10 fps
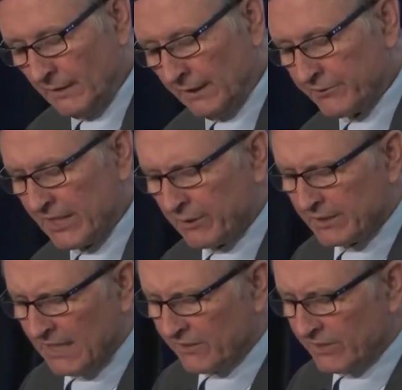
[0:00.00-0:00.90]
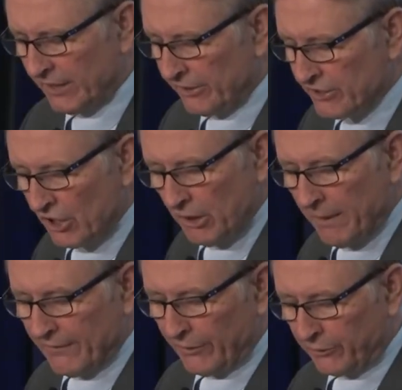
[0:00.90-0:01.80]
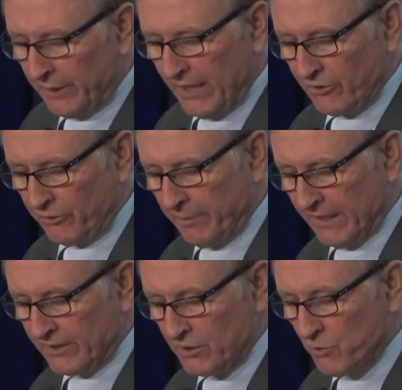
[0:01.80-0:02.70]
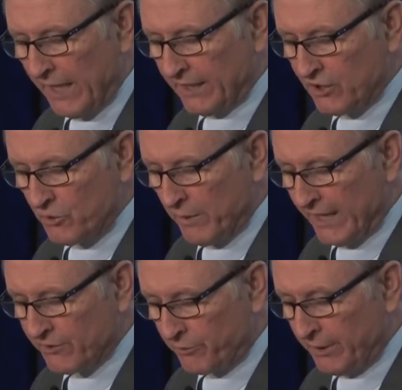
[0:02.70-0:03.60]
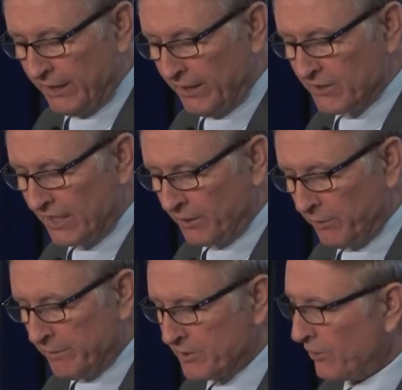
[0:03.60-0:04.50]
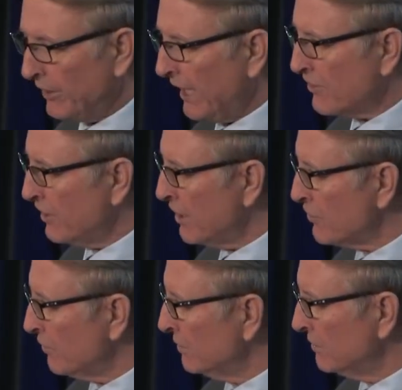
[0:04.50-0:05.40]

if Secrets Unsealed is all about the three angels' message, why did you waste three years on the women's ordination issue?